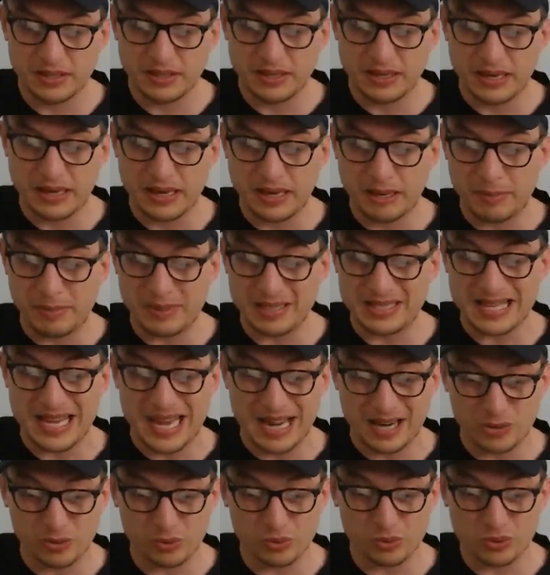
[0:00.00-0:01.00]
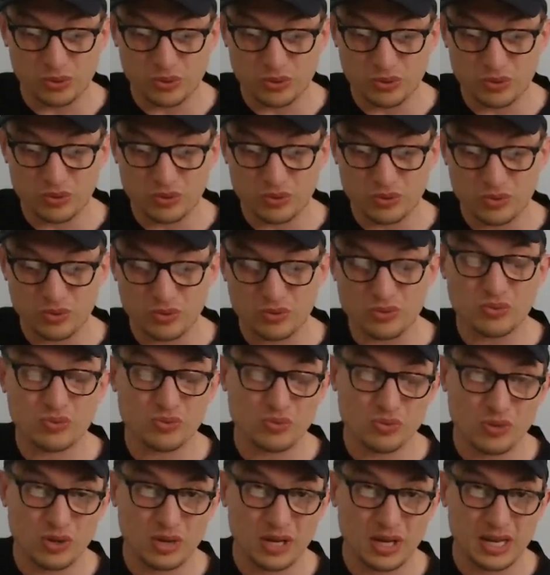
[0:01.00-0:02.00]
But tackles,
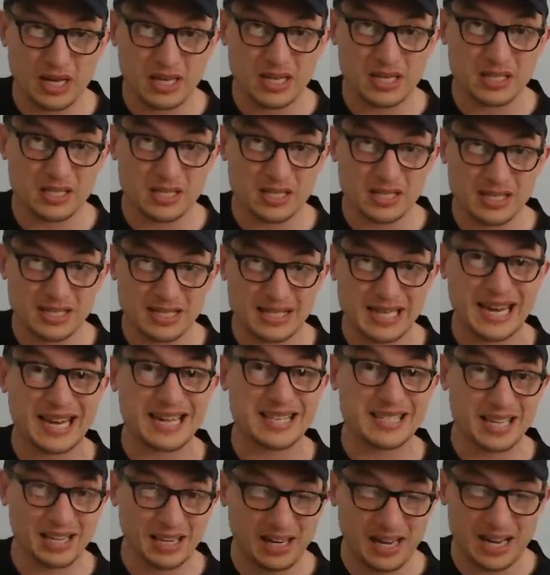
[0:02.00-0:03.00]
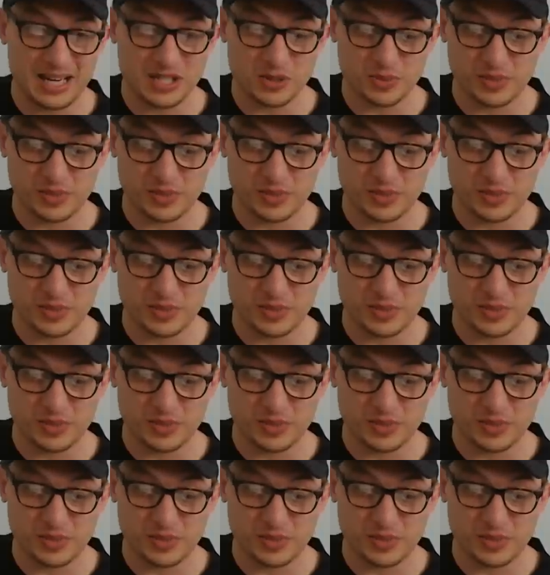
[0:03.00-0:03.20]
he is second to last,